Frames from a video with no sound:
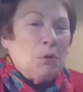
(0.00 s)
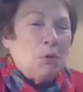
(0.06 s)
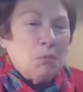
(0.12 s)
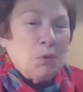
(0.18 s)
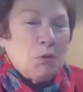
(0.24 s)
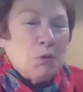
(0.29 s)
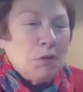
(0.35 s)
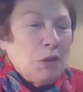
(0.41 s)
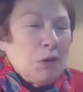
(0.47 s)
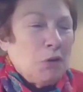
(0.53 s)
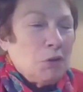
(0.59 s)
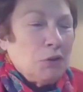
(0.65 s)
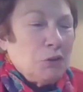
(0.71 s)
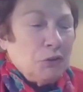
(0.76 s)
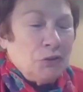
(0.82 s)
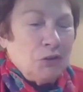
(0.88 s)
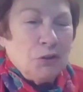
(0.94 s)
moving
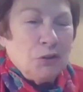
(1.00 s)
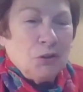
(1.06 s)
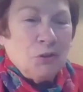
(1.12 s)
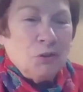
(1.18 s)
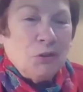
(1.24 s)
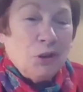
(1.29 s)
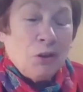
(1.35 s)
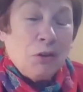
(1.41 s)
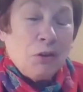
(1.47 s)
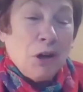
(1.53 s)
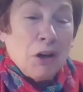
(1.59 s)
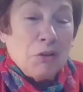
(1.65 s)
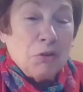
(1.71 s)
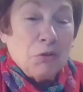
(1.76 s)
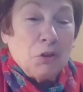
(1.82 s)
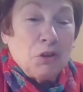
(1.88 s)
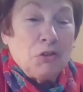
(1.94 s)
on to the
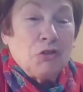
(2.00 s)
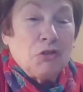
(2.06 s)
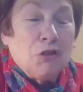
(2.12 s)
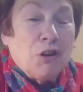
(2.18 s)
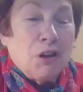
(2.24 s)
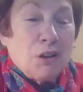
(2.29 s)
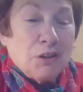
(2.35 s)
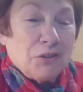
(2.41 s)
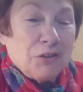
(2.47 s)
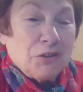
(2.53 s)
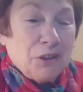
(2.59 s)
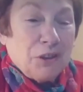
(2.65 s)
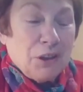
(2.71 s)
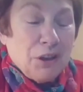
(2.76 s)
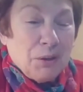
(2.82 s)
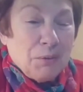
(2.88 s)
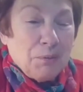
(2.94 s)
Thyroid Trust,
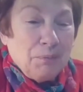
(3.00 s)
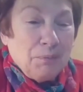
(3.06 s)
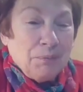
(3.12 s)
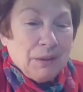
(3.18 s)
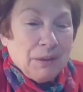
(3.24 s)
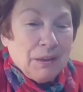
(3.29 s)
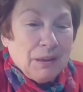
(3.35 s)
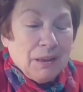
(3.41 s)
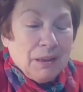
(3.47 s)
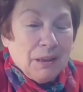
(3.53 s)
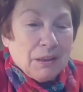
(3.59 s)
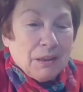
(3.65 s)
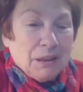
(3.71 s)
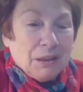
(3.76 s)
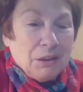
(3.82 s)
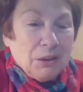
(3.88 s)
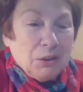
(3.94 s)
can
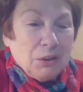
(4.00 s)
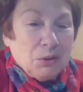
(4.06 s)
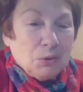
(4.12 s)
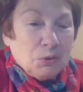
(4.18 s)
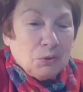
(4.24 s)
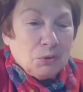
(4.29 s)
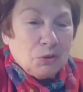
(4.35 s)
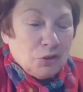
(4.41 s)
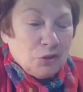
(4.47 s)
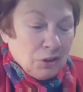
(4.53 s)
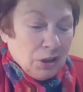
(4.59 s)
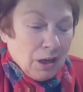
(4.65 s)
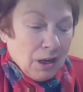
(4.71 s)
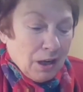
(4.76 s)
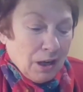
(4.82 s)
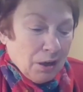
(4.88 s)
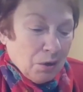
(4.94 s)
you
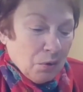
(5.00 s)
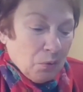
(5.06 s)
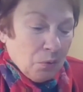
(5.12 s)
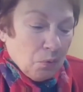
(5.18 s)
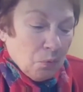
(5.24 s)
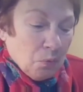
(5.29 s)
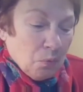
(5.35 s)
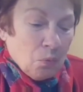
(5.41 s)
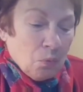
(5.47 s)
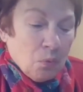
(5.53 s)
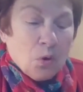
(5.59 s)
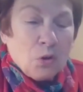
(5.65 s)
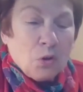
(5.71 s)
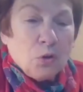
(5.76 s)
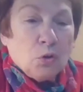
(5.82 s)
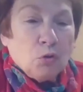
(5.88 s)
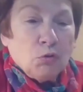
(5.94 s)
share
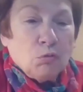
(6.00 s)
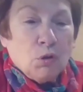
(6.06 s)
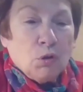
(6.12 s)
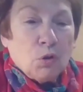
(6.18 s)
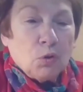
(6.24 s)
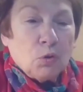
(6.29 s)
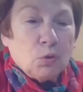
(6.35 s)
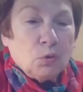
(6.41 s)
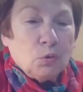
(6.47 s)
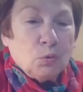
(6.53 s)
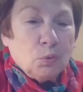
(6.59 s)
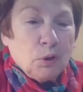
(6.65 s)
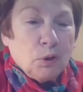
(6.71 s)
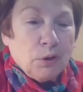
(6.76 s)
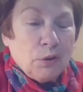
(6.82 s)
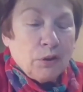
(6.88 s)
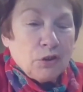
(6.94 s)
what your role
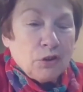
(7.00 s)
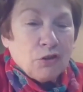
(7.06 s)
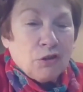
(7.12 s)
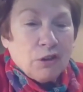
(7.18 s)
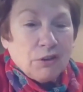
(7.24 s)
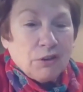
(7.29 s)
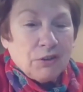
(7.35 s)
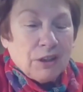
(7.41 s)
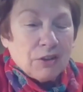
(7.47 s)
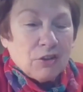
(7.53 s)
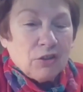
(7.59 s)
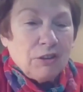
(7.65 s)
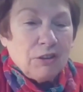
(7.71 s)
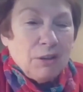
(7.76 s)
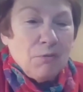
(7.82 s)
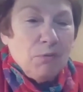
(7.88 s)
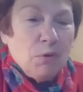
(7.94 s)
with the Trust
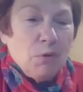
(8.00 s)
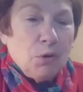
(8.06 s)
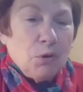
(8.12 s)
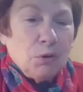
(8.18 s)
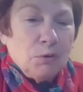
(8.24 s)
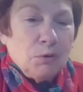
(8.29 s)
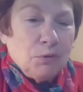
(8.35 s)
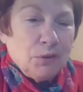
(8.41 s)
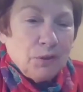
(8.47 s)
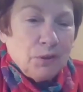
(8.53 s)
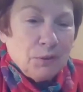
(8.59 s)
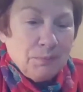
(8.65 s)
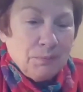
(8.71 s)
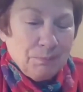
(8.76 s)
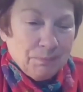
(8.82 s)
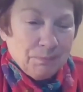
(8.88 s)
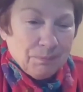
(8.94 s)
actually
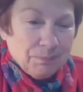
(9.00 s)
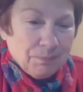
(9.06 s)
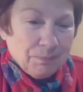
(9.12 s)
involves?